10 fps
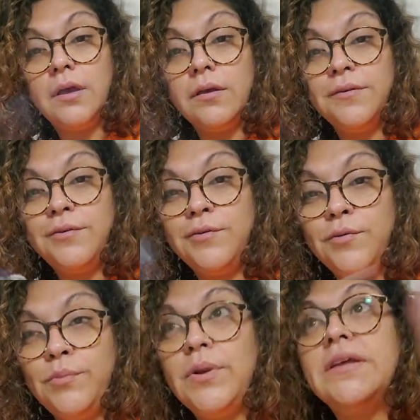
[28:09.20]
And
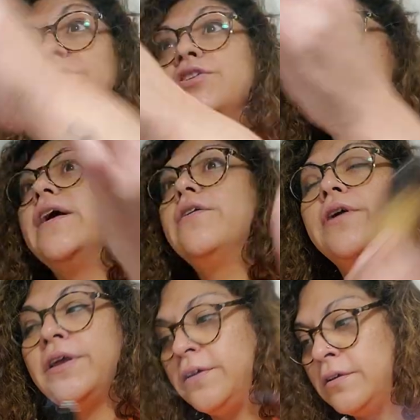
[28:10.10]
you bless your
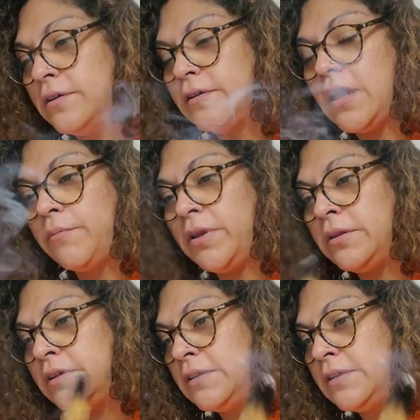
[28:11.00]
area. I mean,